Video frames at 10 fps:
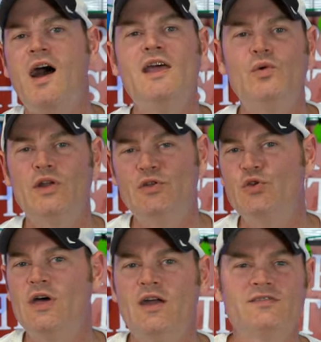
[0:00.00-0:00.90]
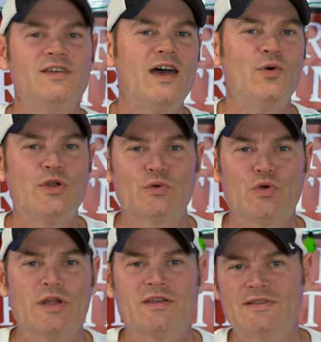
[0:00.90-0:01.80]
I don't want to do that because I don't want to
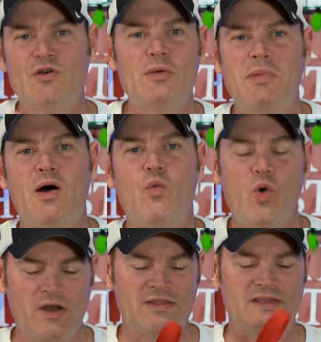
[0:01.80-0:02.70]
ruin it because I only bought one of